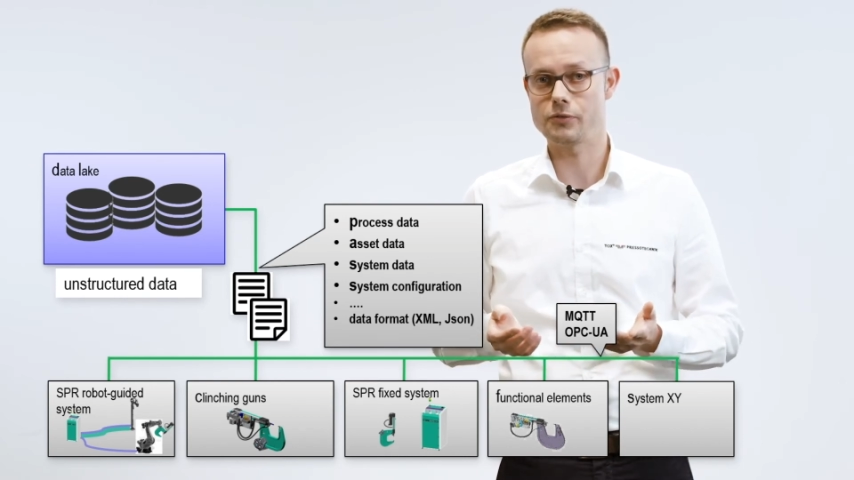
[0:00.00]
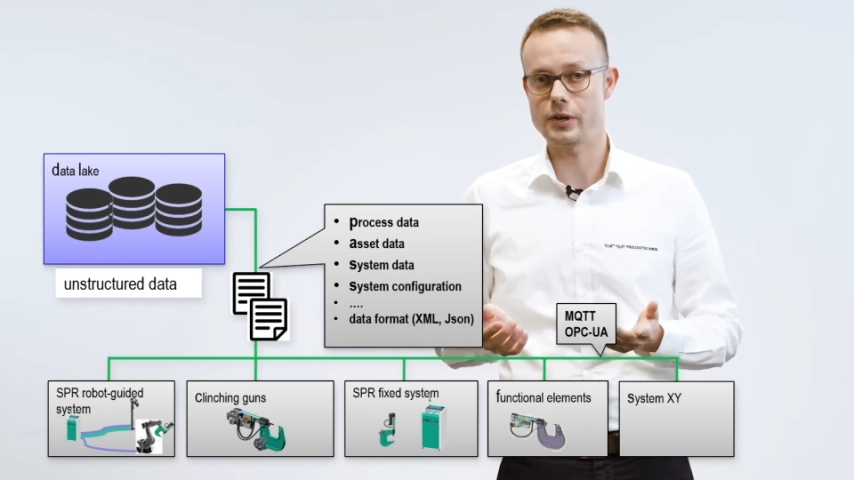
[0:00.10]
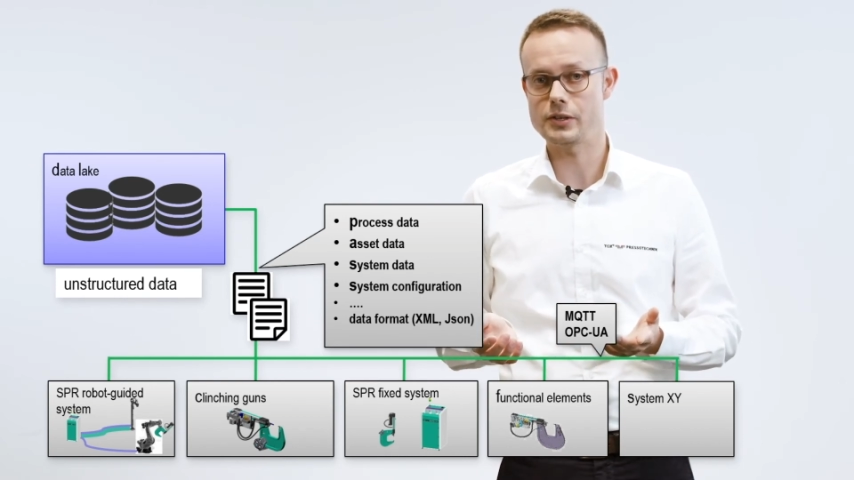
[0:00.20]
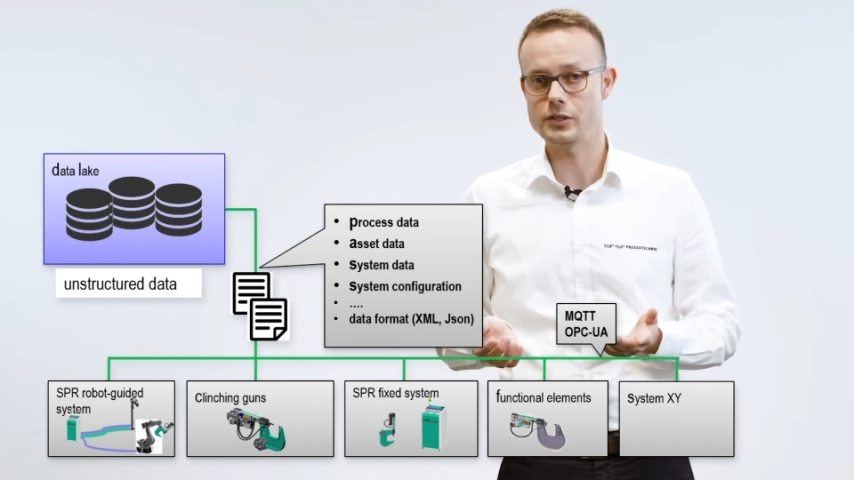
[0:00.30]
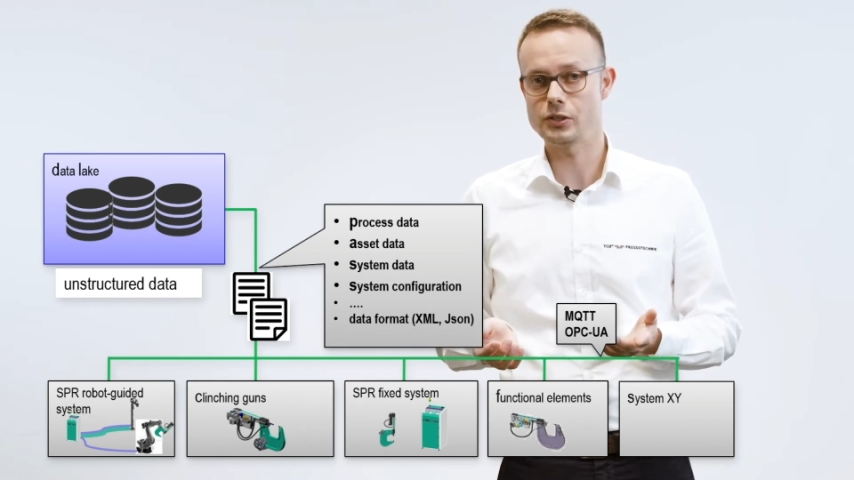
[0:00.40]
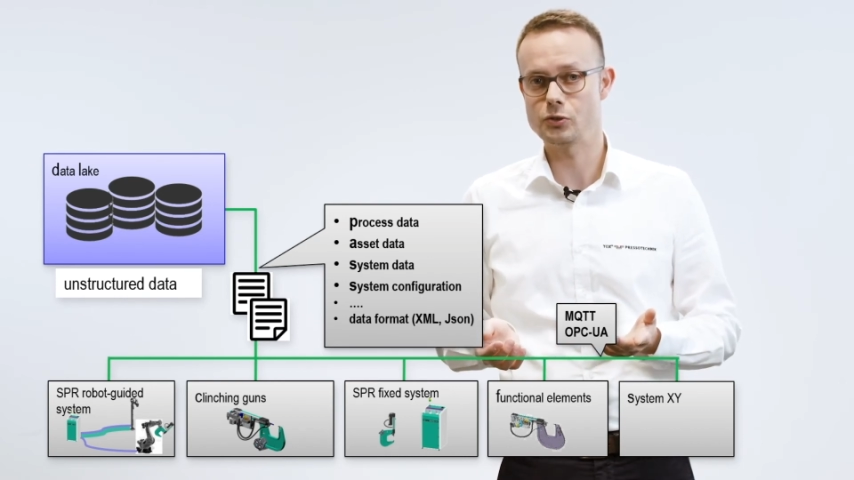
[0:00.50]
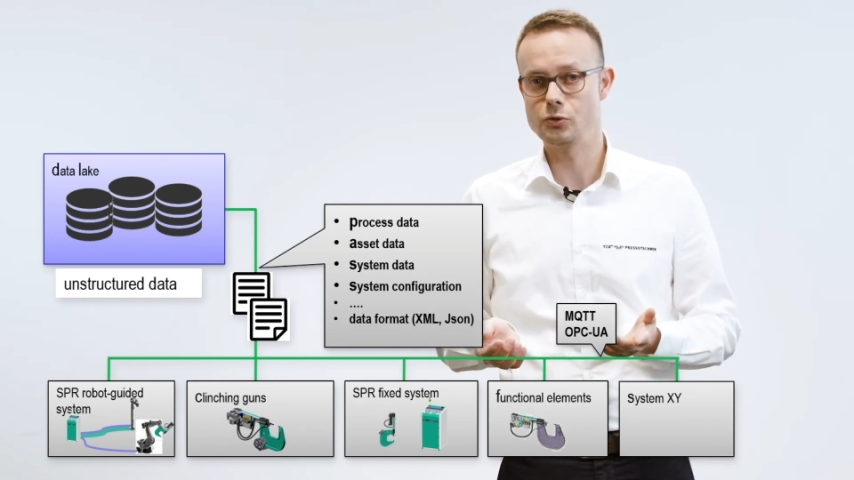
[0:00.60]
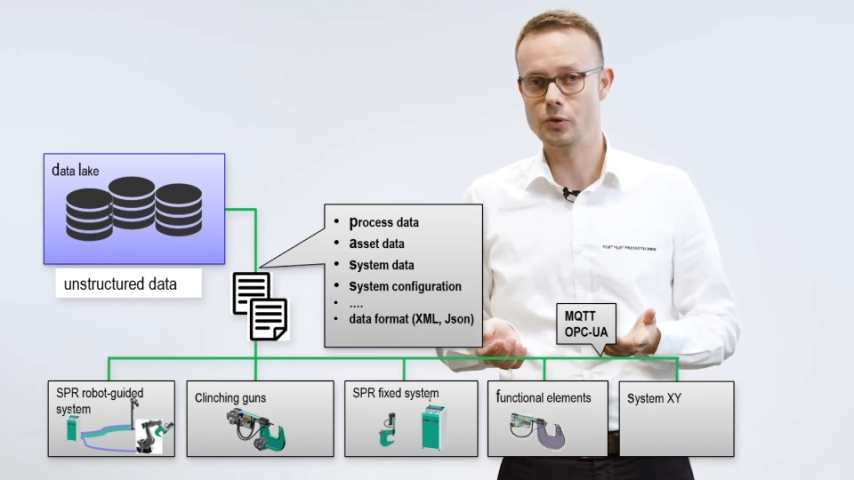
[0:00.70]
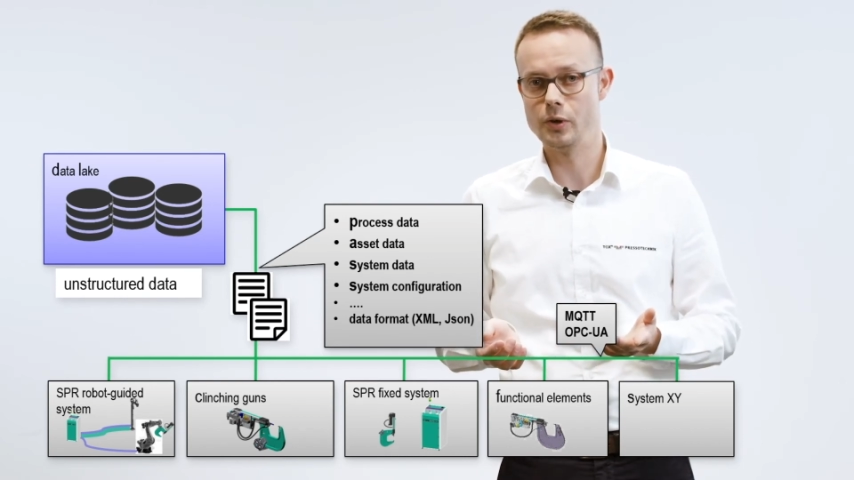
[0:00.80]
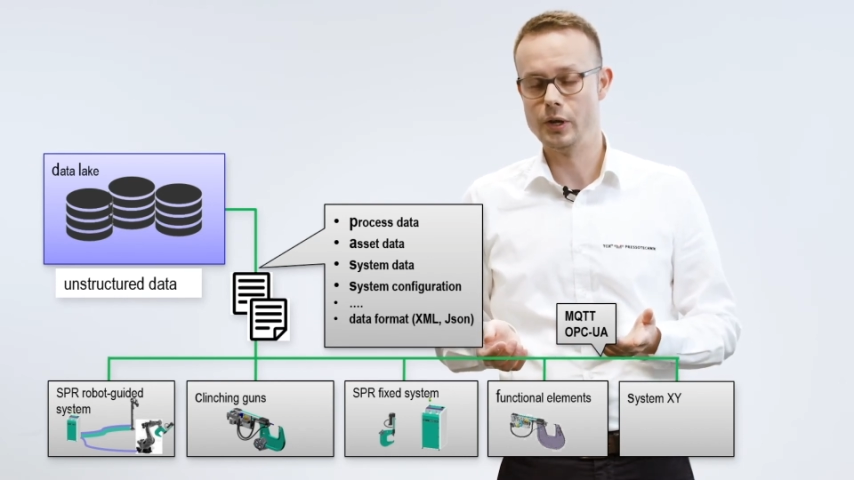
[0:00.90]
facing
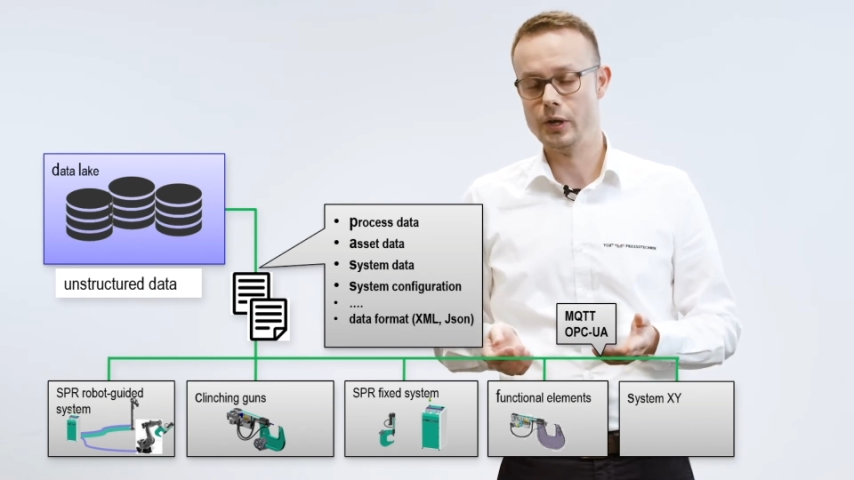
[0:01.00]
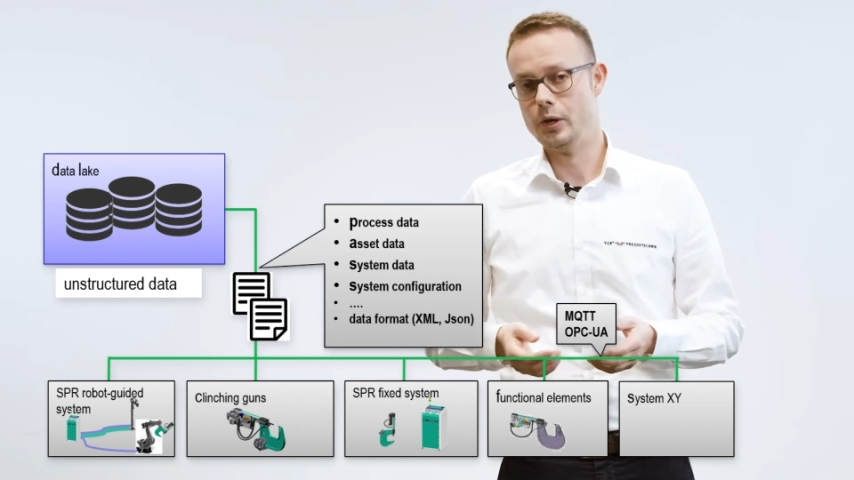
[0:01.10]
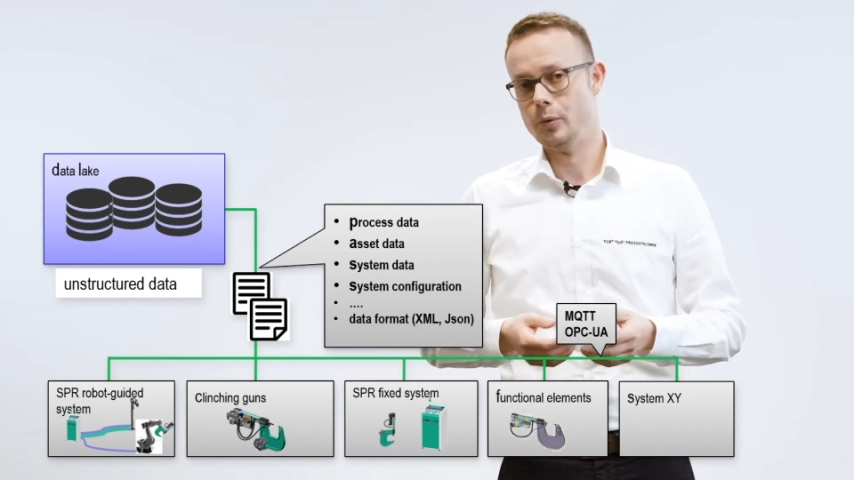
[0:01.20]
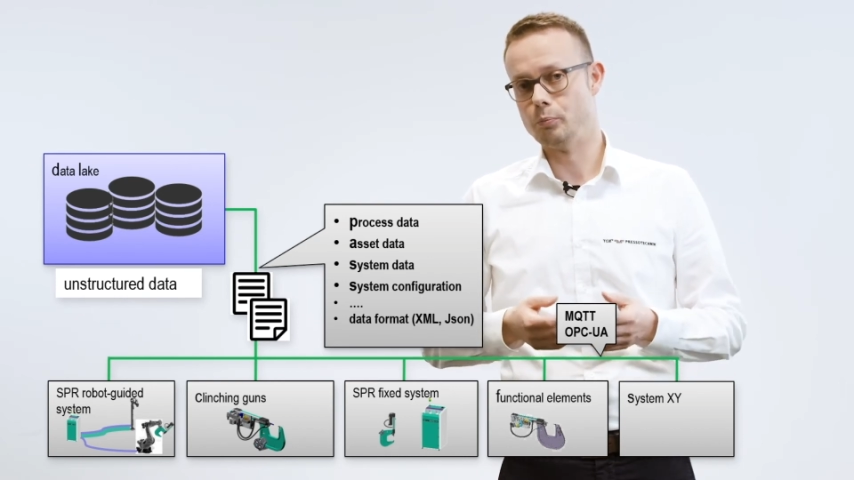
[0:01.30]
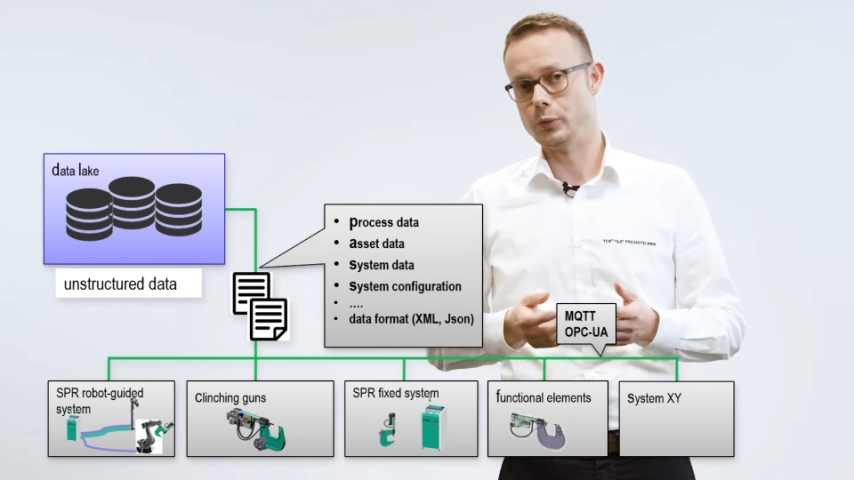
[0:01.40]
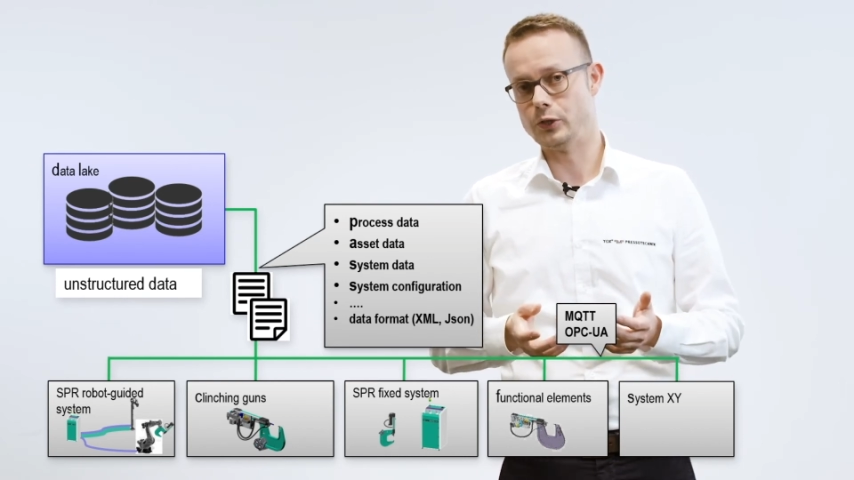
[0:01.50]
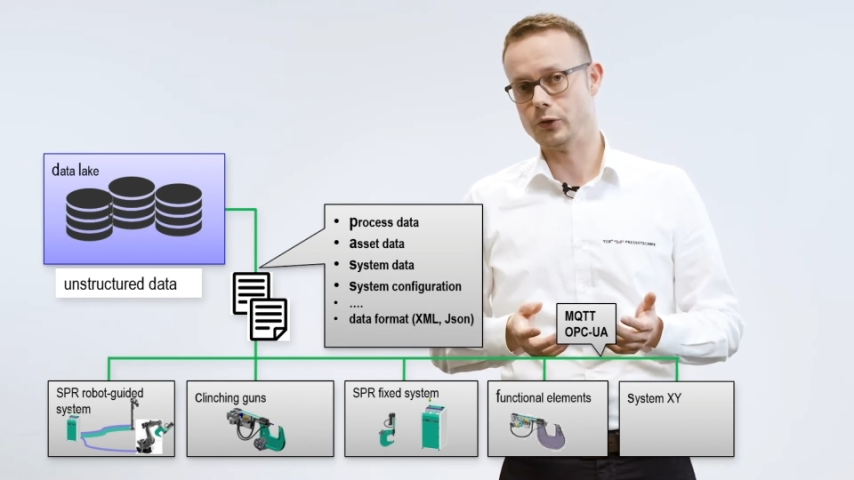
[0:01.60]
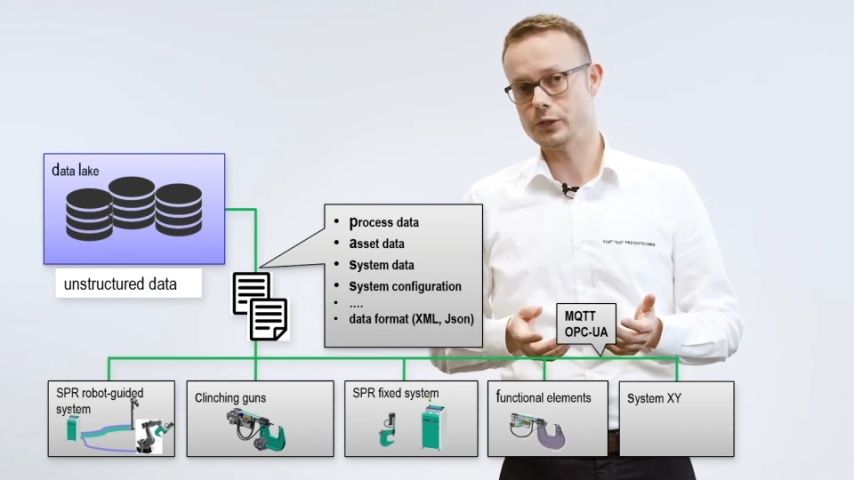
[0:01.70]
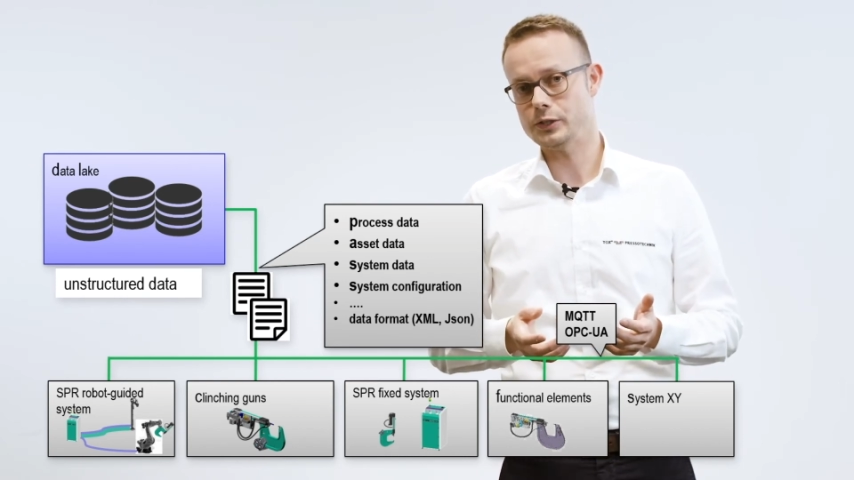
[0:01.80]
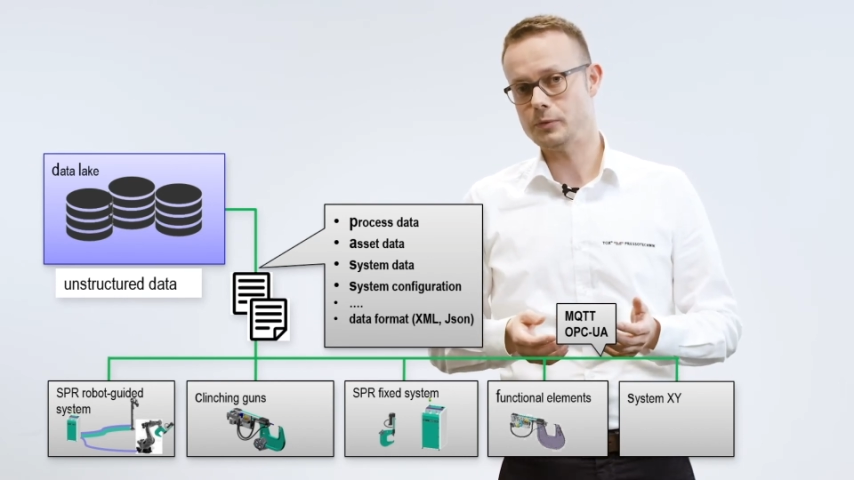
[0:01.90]
to,
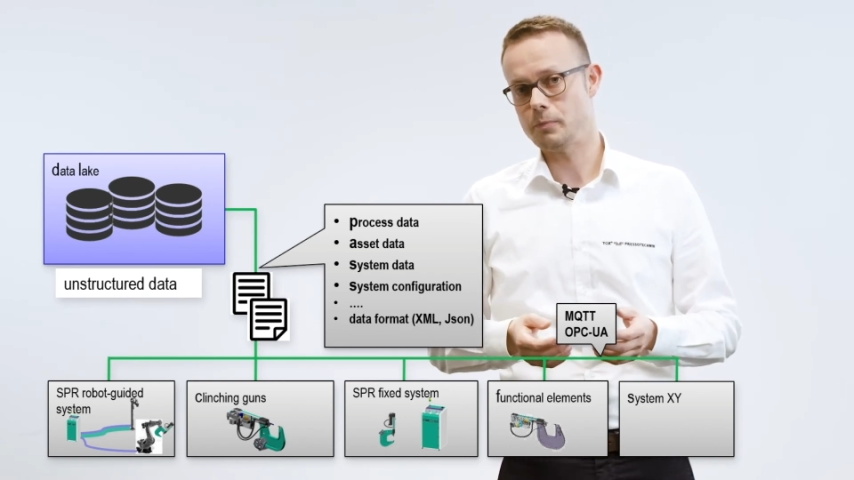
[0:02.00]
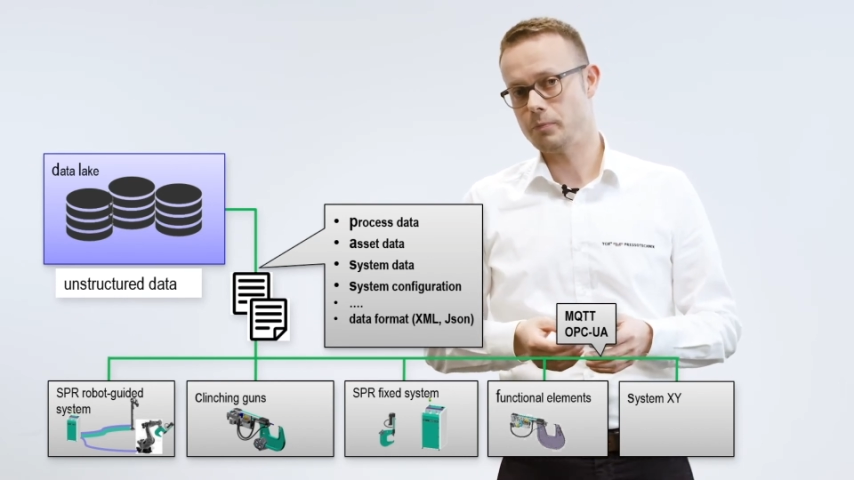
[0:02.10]
because